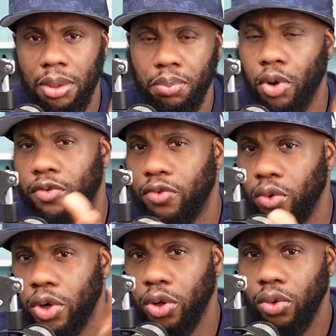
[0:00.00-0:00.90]

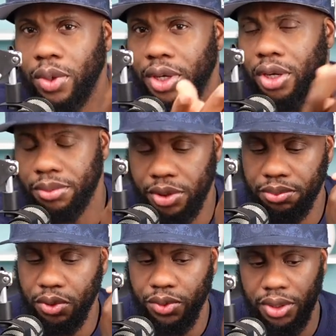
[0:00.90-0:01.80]
portfolio when it comes to
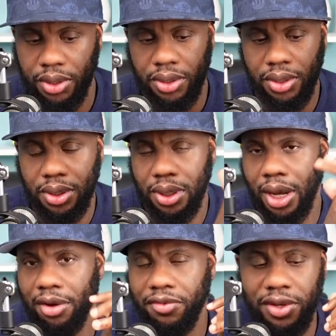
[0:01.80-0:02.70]
music.
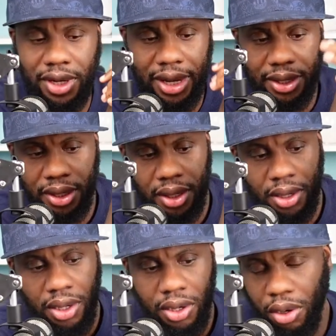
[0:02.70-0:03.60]
I feel like
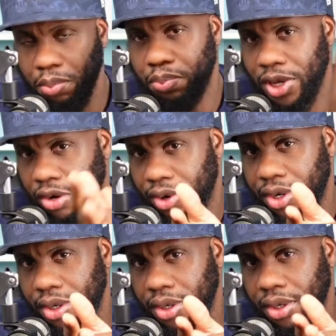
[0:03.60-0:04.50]

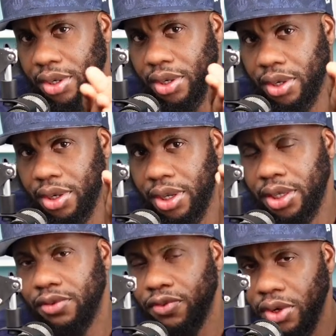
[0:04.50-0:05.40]
comparing
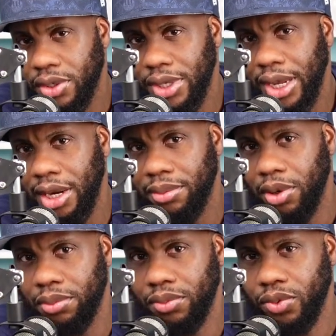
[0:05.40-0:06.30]
his first
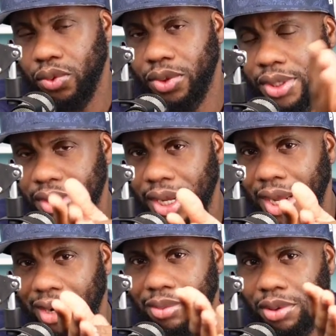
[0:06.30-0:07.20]
album to this
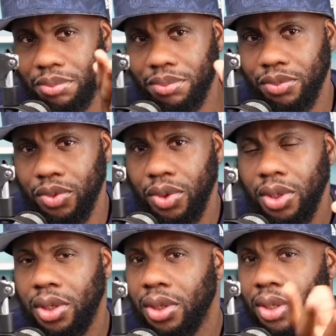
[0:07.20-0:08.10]
album,
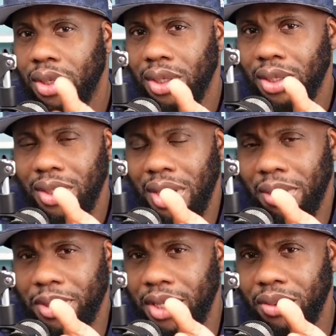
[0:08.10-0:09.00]
I
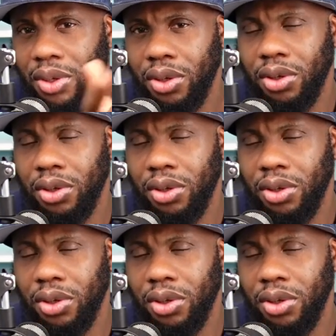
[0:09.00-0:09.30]
mean,